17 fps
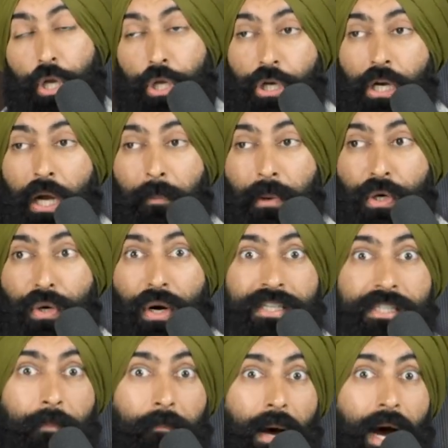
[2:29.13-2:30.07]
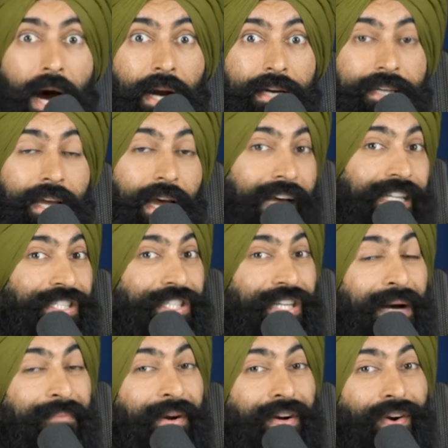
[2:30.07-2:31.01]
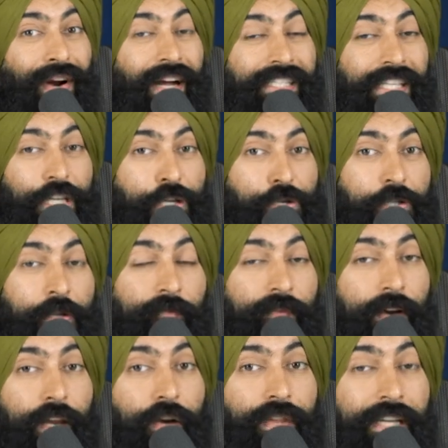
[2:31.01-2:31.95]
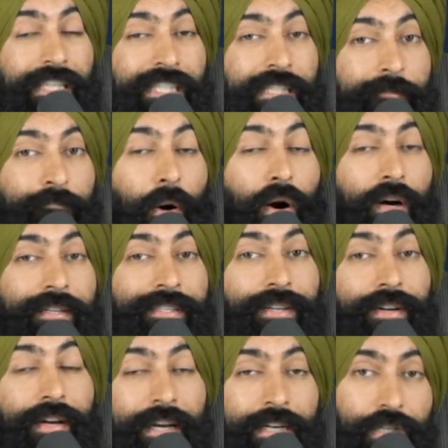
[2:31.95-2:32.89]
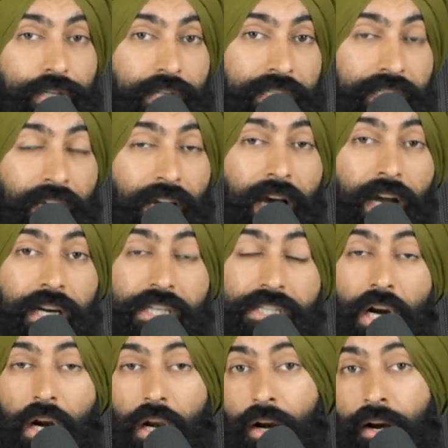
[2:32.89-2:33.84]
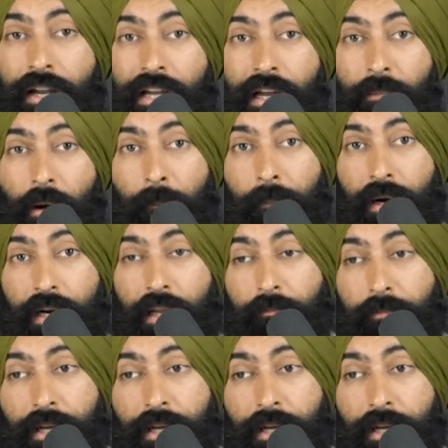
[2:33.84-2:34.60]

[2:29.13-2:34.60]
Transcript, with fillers: you come across a podcast, you come across a YouTube video that sparks your interest to start learning about money,